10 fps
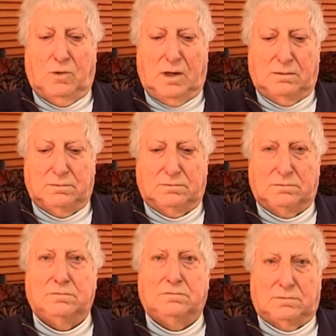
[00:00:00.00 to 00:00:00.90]
Well,
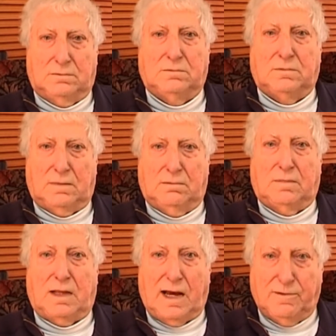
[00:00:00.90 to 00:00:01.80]

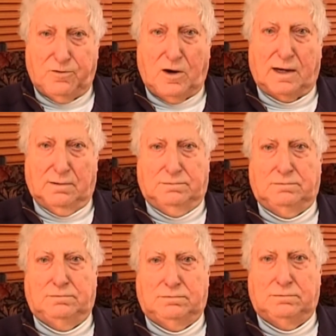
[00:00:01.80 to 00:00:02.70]
I fought him,
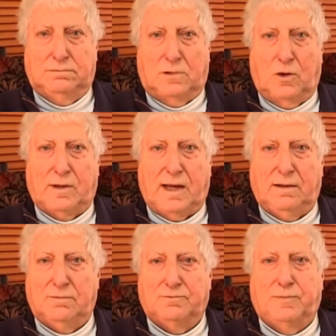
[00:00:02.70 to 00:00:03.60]

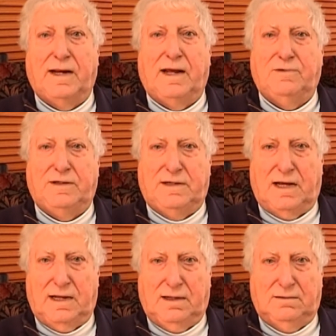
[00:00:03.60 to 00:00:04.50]
okay? But every
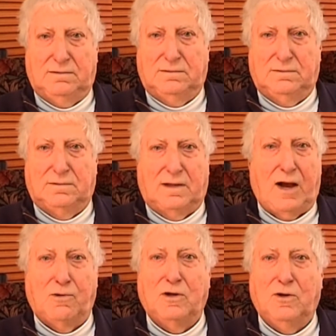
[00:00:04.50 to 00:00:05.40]
day
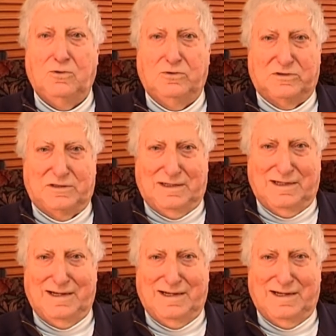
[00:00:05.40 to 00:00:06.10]
I would lose.